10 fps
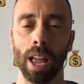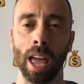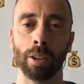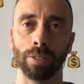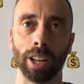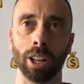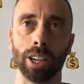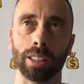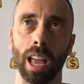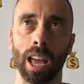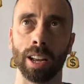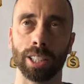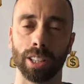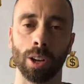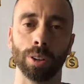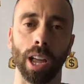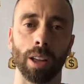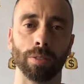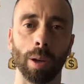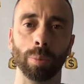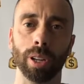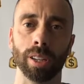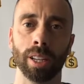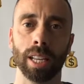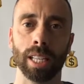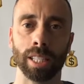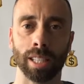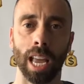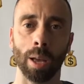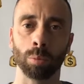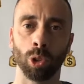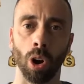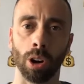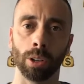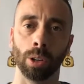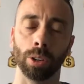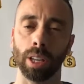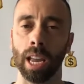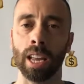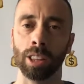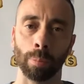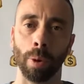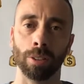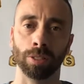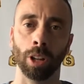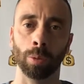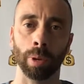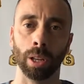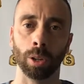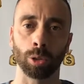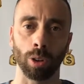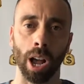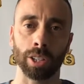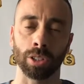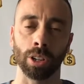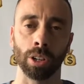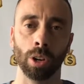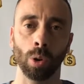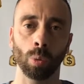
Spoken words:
And if I look at that and I say, okay, if I put Sam Darnold in the Buffalo Bills roster,